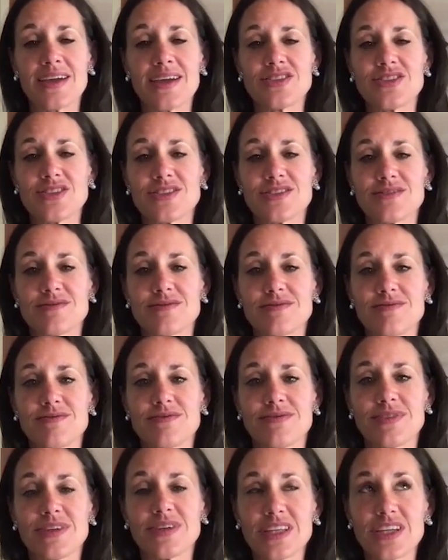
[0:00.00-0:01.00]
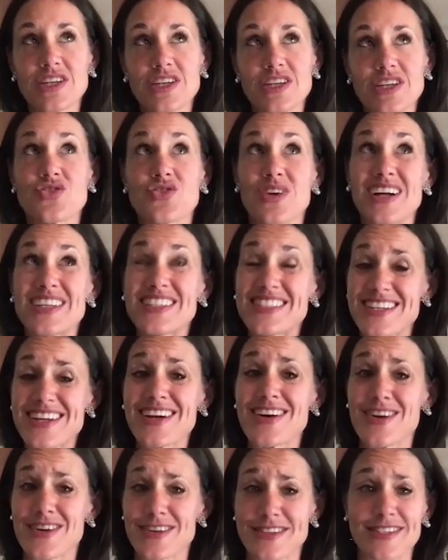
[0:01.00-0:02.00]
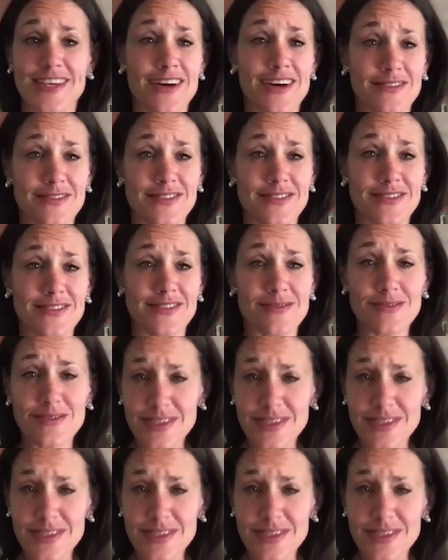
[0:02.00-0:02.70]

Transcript: just really trusting ourselves